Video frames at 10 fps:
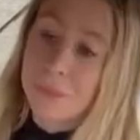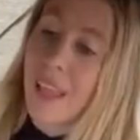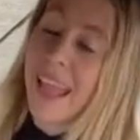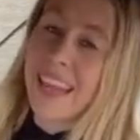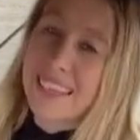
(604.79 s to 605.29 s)

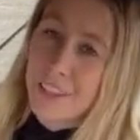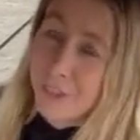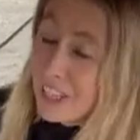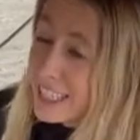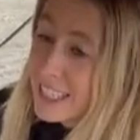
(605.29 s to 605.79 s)
And it's a
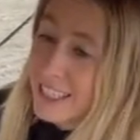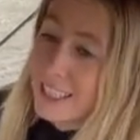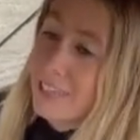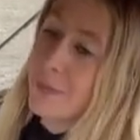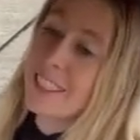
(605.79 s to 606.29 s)
free
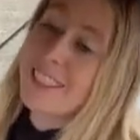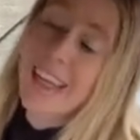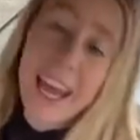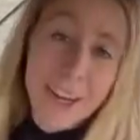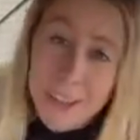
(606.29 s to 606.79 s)
system, it's
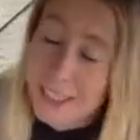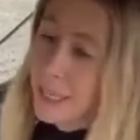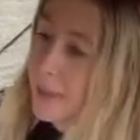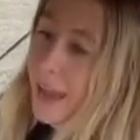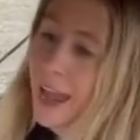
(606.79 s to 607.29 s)
not always going
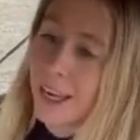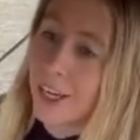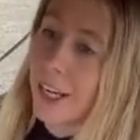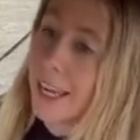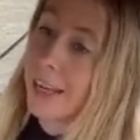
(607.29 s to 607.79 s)
to be
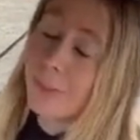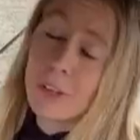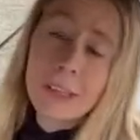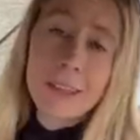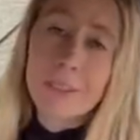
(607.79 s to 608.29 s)
accurate. If you
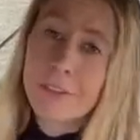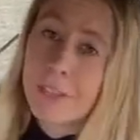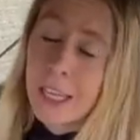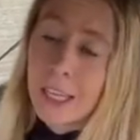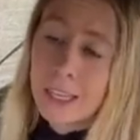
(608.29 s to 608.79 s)
leave the
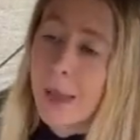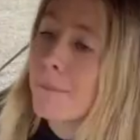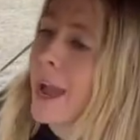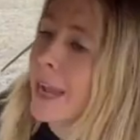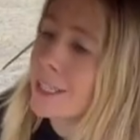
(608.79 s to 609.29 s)
field, come
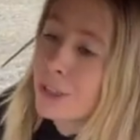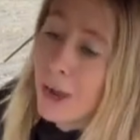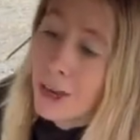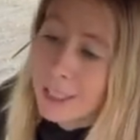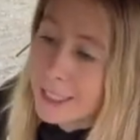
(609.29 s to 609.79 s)
back 2
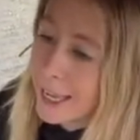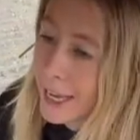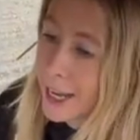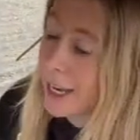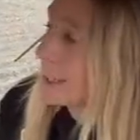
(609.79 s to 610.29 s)
hours
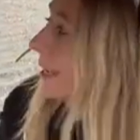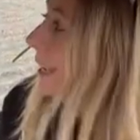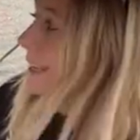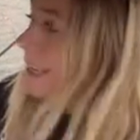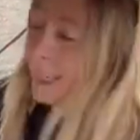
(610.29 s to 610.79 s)
later,
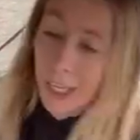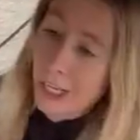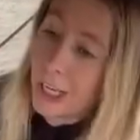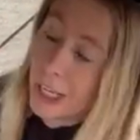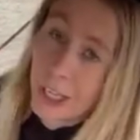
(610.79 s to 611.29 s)

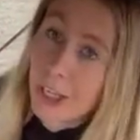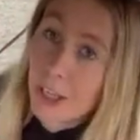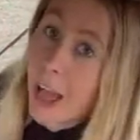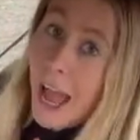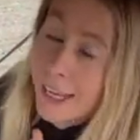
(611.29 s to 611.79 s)
your
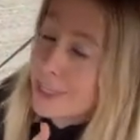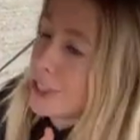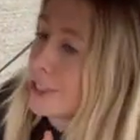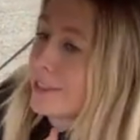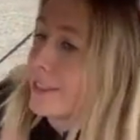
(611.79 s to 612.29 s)
line is
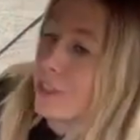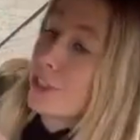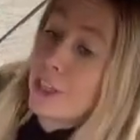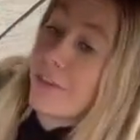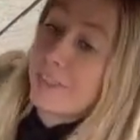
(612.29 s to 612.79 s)
just
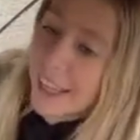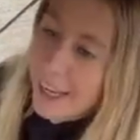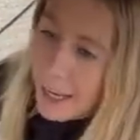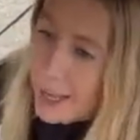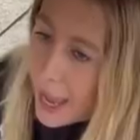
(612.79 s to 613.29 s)
shifted,
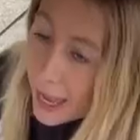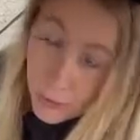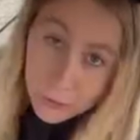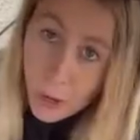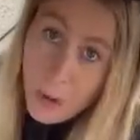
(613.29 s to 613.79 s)
and I
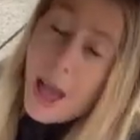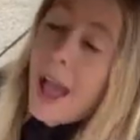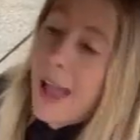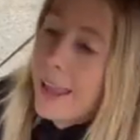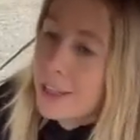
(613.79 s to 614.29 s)
don't know
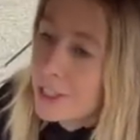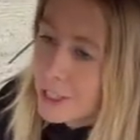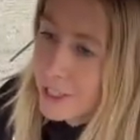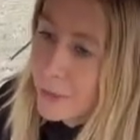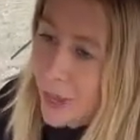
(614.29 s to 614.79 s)
why, it's
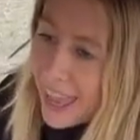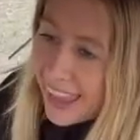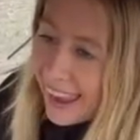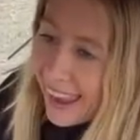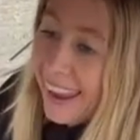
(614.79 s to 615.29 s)
just the way
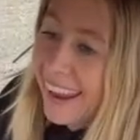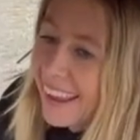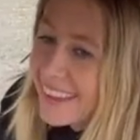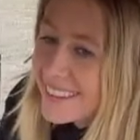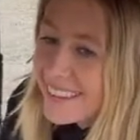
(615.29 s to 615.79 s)
it
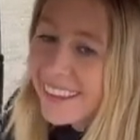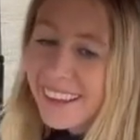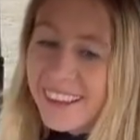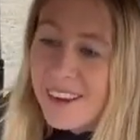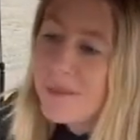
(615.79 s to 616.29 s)
is.
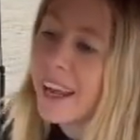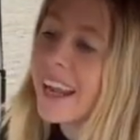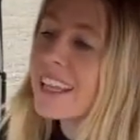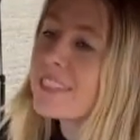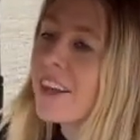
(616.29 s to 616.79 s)
But
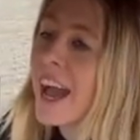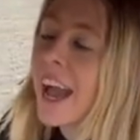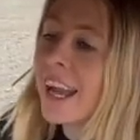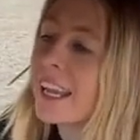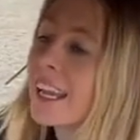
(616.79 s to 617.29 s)
it's fine.